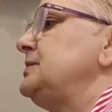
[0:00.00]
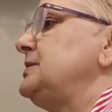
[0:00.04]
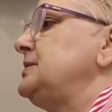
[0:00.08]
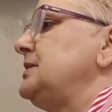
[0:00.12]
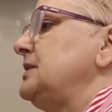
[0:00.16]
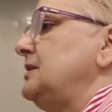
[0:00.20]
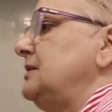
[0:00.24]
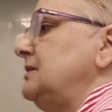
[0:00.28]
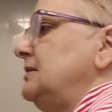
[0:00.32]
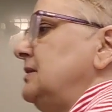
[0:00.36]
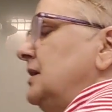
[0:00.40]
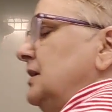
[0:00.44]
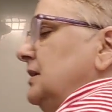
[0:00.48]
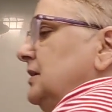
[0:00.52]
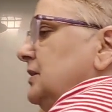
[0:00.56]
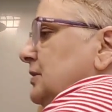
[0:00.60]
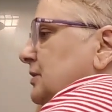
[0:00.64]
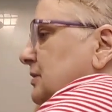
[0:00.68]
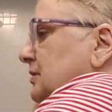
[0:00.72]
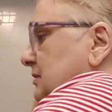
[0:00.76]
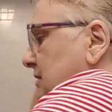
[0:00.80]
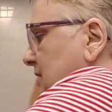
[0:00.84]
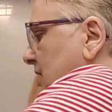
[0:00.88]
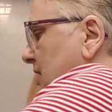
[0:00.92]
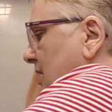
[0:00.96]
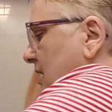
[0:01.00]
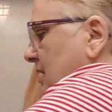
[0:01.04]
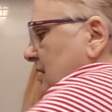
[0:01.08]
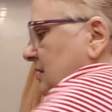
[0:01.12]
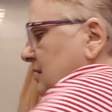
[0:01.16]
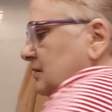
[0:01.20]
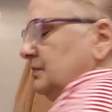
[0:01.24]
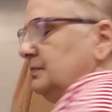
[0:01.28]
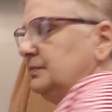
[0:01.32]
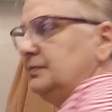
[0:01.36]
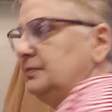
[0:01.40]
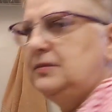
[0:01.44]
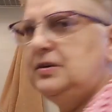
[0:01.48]
use a, a little
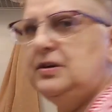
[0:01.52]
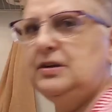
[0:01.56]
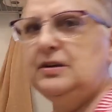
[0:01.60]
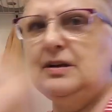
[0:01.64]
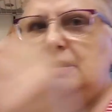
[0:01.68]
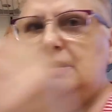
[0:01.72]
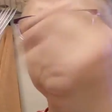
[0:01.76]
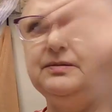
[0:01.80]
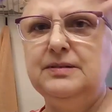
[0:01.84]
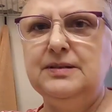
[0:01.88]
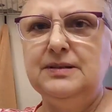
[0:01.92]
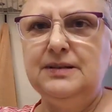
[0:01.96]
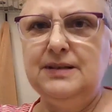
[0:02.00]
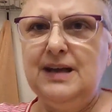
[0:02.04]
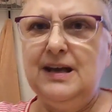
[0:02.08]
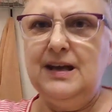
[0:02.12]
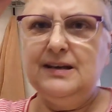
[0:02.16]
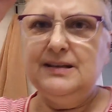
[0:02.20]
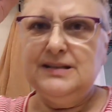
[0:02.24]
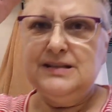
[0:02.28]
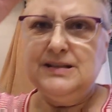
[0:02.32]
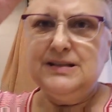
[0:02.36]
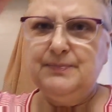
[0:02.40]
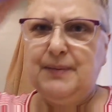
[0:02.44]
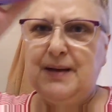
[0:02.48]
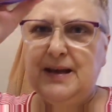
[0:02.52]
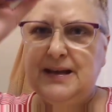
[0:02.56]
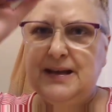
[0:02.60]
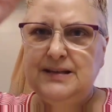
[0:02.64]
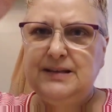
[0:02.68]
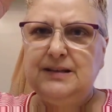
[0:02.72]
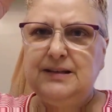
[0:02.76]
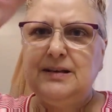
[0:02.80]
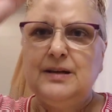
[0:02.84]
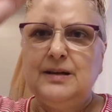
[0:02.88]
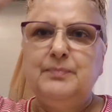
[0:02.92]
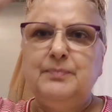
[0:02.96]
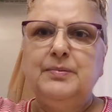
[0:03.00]
comb, you know, to kind of spike
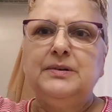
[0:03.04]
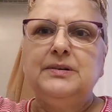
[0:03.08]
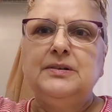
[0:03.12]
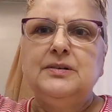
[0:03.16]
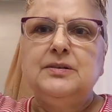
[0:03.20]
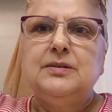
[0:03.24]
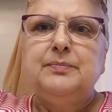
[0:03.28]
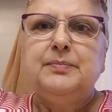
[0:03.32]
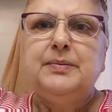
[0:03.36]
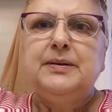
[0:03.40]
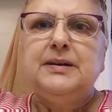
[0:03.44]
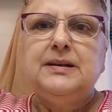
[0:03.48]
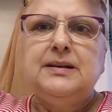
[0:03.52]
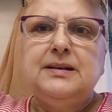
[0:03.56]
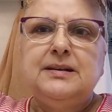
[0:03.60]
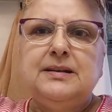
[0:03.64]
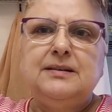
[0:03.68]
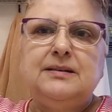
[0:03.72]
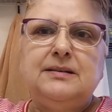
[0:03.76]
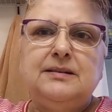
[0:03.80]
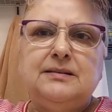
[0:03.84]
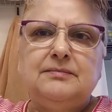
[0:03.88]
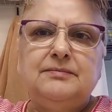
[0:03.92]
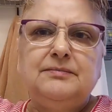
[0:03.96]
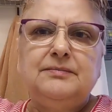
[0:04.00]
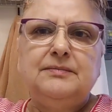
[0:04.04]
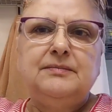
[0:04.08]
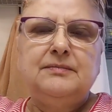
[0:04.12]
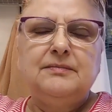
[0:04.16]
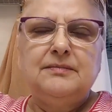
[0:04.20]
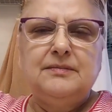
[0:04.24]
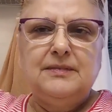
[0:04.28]
it up a little bit and